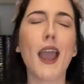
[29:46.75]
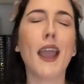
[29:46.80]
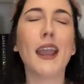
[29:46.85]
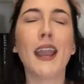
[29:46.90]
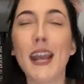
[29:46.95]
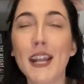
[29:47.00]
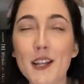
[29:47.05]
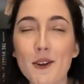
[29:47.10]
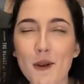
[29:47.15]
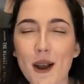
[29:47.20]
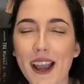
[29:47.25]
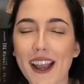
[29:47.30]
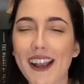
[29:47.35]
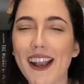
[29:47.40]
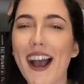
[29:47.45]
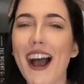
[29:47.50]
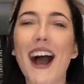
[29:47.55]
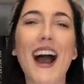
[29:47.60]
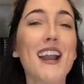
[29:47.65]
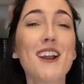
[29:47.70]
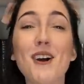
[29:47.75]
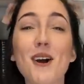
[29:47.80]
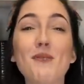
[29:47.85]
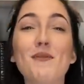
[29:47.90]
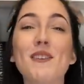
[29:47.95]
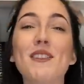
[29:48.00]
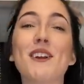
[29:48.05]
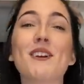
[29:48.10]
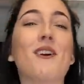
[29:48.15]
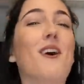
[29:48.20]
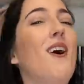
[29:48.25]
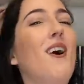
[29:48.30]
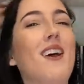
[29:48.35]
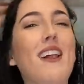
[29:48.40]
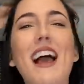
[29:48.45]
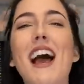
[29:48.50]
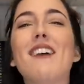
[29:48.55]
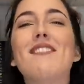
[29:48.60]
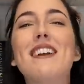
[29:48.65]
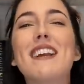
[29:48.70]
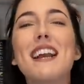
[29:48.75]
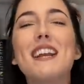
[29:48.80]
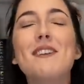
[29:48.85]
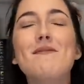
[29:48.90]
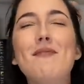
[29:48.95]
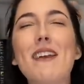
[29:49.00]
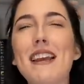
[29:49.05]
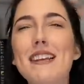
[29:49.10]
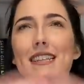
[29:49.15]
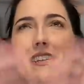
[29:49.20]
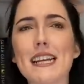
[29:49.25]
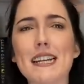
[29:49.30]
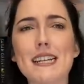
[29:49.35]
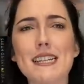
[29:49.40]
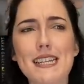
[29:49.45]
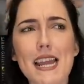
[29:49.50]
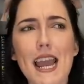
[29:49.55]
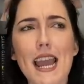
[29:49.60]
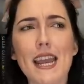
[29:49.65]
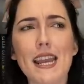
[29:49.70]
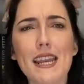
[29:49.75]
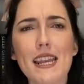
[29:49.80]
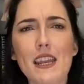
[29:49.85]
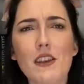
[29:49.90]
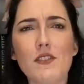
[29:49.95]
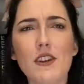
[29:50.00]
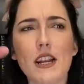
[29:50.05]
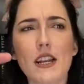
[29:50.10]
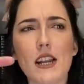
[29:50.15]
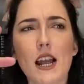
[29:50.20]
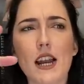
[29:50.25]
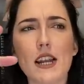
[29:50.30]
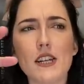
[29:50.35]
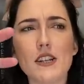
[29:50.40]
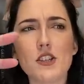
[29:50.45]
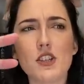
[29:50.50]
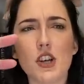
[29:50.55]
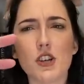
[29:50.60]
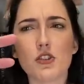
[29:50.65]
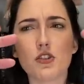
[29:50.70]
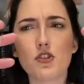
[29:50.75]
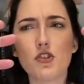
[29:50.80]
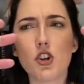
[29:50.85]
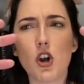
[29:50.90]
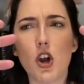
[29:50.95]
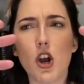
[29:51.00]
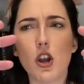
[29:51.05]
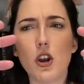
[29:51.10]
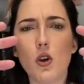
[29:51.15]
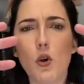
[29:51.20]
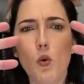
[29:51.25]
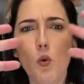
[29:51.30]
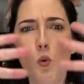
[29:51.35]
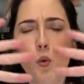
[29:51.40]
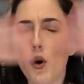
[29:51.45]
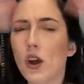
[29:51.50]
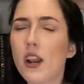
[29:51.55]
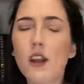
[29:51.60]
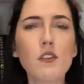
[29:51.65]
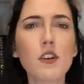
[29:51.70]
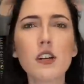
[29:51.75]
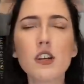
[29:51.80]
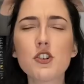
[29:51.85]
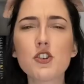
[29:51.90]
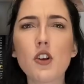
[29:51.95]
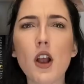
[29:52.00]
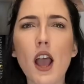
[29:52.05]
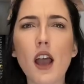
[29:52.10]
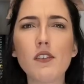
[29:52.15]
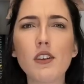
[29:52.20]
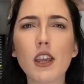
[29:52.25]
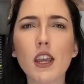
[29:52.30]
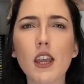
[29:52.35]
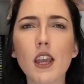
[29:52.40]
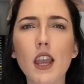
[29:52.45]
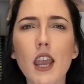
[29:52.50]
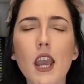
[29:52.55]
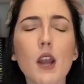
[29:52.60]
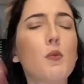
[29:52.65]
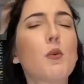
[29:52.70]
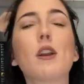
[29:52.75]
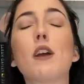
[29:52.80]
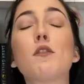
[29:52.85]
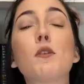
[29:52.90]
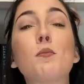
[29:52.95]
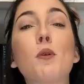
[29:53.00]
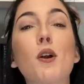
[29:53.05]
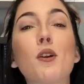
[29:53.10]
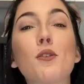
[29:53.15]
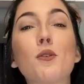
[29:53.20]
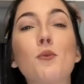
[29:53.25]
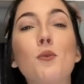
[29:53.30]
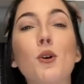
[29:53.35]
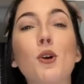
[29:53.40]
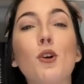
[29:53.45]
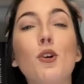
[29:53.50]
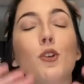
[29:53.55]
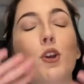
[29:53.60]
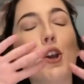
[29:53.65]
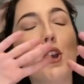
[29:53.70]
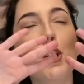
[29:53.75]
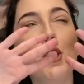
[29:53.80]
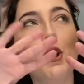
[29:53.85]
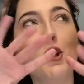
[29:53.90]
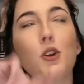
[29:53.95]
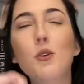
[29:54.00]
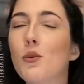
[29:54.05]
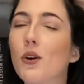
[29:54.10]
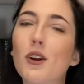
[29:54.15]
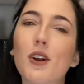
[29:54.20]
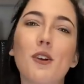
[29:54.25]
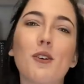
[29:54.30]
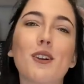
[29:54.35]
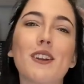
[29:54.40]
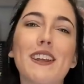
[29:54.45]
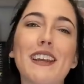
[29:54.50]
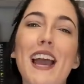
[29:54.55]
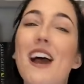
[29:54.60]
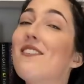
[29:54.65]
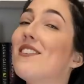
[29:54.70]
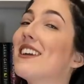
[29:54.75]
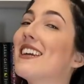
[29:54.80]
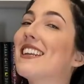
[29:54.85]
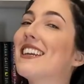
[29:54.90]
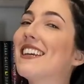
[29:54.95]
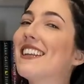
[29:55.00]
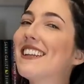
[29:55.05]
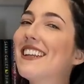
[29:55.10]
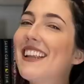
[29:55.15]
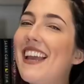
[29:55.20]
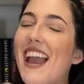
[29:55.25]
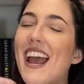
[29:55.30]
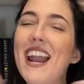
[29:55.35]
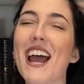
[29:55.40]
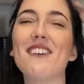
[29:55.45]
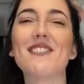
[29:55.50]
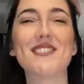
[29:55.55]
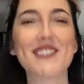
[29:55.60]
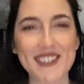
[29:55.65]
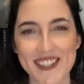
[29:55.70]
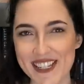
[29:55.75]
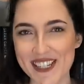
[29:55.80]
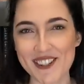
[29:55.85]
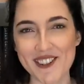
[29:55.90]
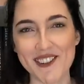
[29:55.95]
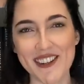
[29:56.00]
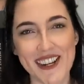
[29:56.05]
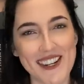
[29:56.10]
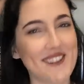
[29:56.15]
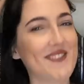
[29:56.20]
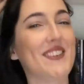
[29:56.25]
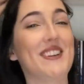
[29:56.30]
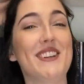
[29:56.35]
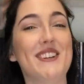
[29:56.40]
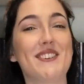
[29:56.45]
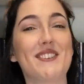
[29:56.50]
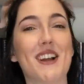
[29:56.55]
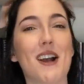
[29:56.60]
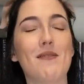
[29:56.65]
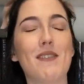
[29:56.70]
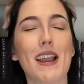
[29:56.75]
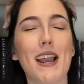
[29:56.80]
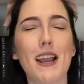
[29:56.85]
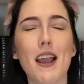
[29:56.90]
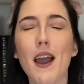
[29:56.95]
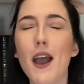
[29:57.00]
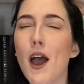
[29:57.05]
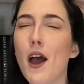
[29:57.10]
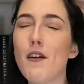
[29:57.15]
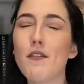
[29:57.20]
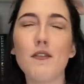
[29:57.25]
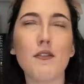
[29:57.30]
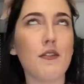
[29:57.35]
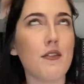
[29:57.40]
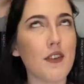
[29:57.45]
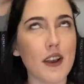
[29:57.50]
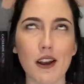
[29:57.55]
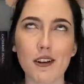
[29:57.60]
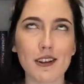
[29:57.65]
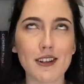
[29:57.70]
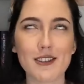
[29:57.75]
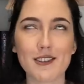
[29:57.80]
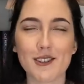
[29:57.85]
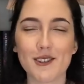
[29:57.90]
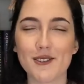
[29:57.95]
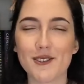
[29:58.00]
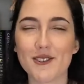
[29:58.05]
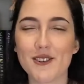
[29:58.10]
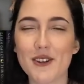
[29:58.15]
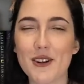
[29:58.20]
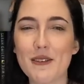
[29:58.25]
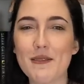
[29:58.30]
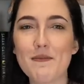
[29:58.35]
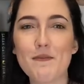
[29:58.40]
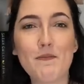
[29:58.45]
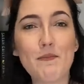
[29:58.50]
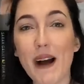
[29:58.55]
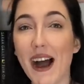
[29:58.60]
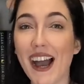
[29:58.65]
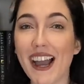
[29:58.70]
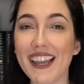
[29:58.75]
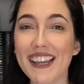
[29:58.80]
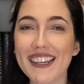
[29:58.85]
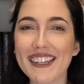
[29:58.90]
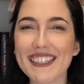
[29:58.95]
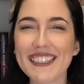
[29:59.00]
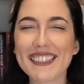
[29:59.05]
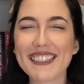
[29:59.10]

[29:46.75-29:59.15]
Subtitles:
Anyway, I hope that you're all having an amazing day, evening, night, dusk, dawn, whatever it is you're having in whatever part of the world you are currently having it in. And I will see you in a video coming very soon. Bye.